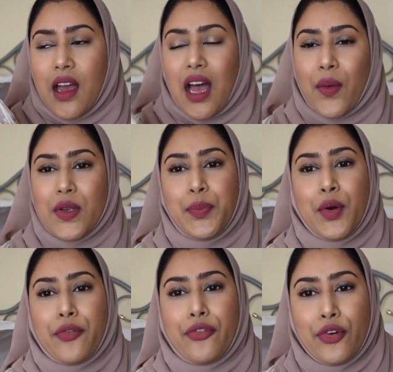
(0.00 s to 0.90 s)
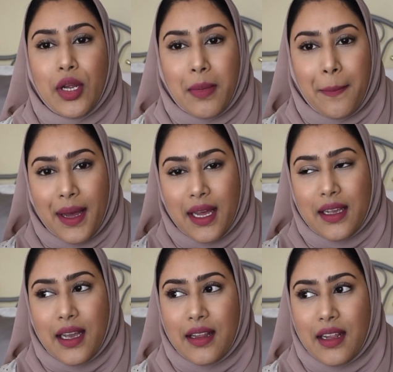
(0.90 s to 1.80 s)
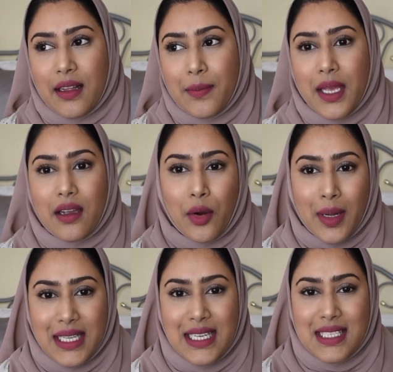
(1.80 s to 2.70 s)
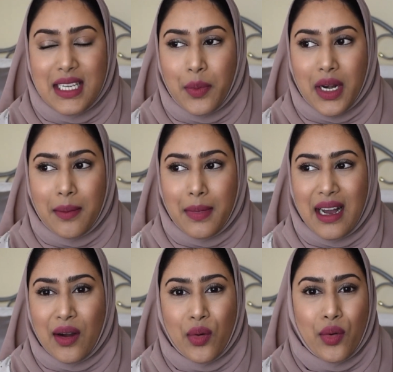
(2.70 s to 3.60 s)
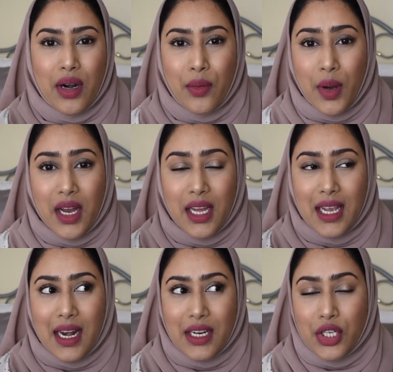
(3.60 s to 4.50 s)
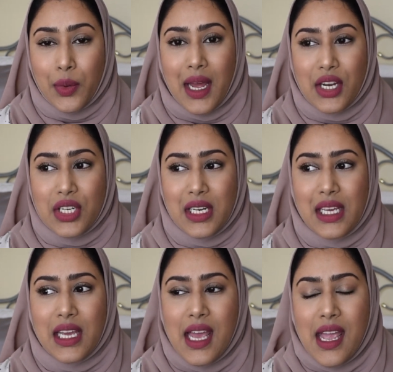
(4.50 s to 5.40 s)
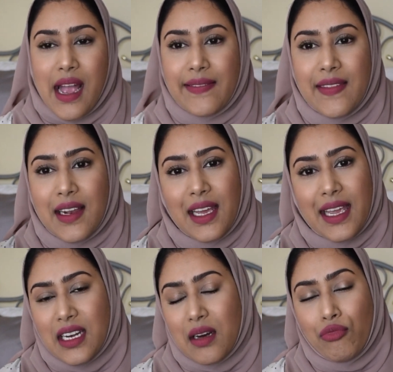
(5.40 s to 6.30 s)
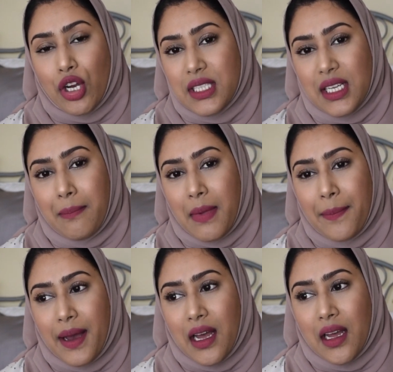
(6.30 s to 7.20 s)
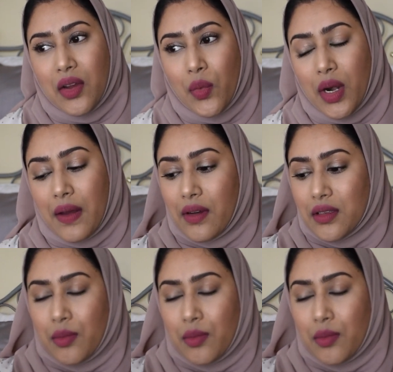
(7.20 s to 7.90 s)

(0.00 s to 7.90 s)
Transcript: I always put fruit in my bag and then I'm like, oh, I'll eat it when I'm out or at work, and I don't actually, and then they like end up rotting in my bag or whatever.